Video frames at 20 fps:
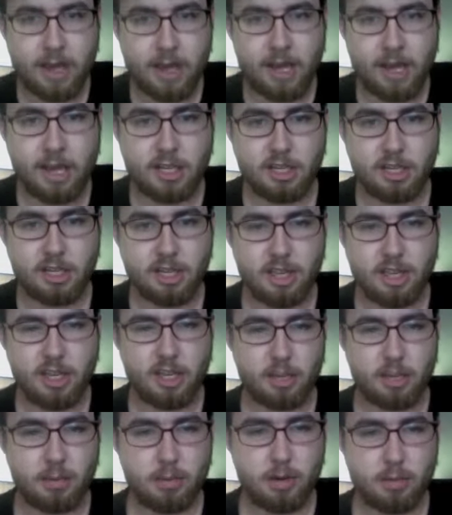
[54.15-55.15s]
See, the thing
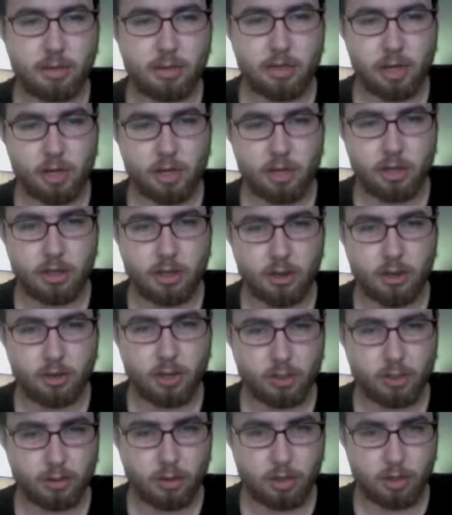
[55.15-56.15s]
is you put him in charge of the new
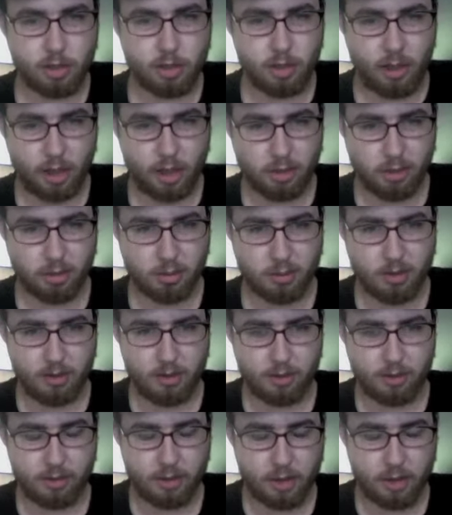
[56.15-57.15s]
Transformers show that has for the
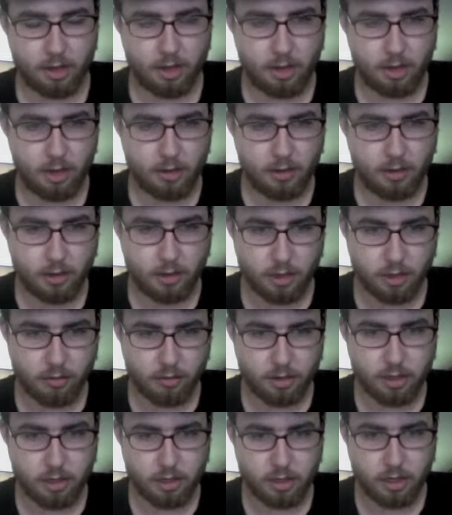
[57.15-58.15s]
30th anniversary of the
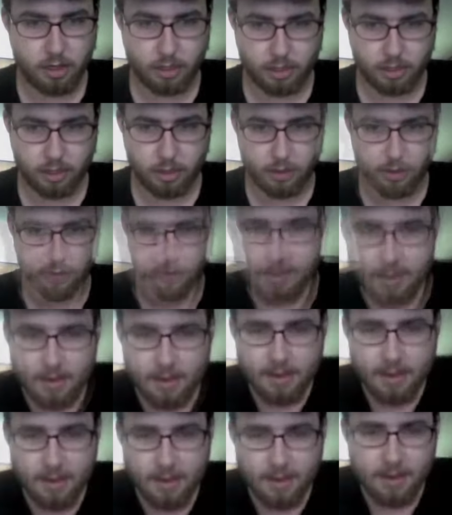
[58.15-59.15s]
franchise next year.
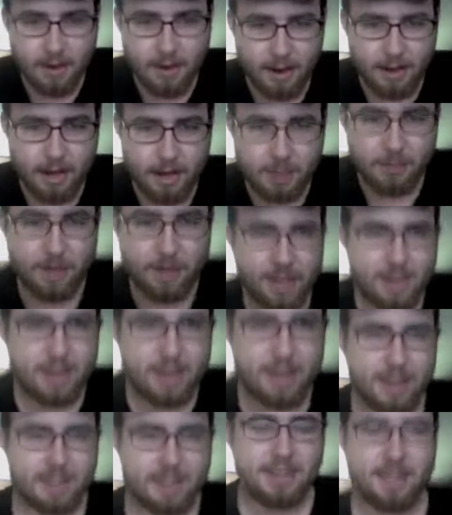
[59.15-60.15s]

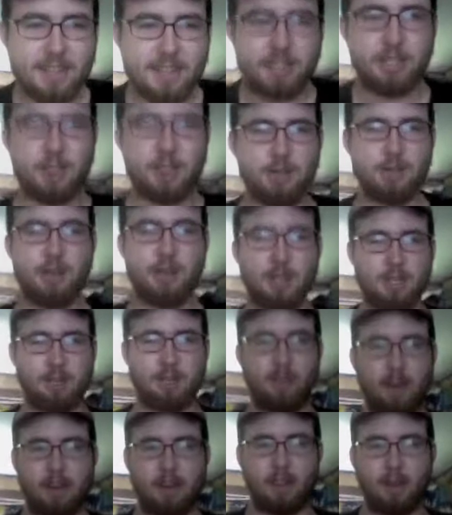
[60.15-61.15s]
Anyway, June talks to
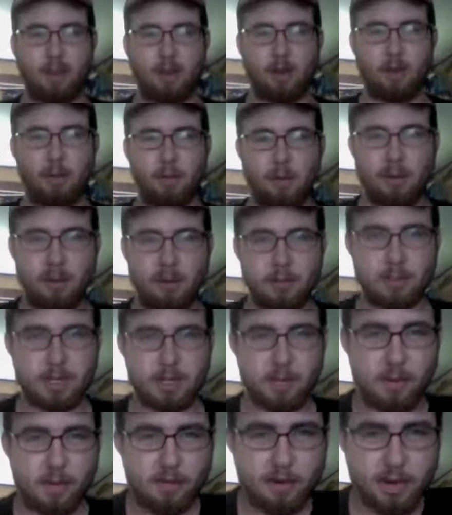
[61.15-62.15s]
Fowler, or oh, William as
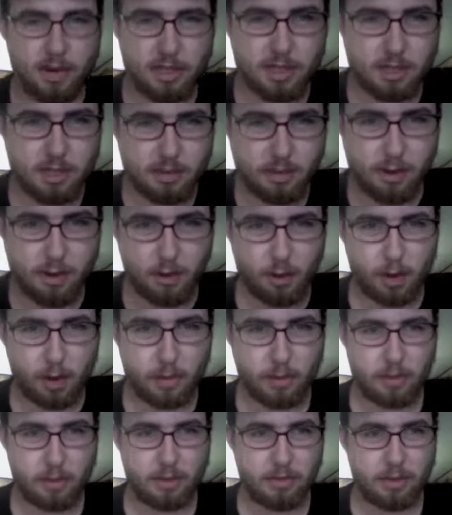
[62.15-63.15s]
he prefers to be called
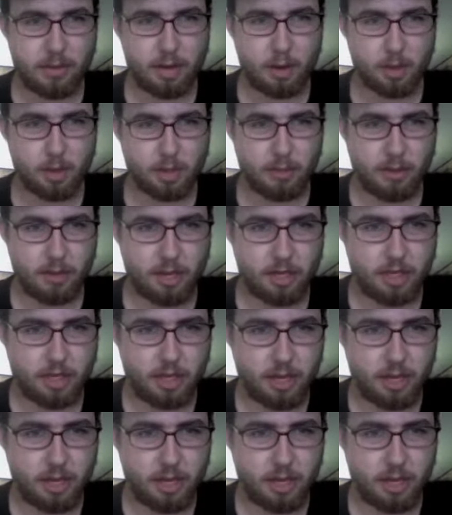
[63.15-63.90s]
about the medical supplies she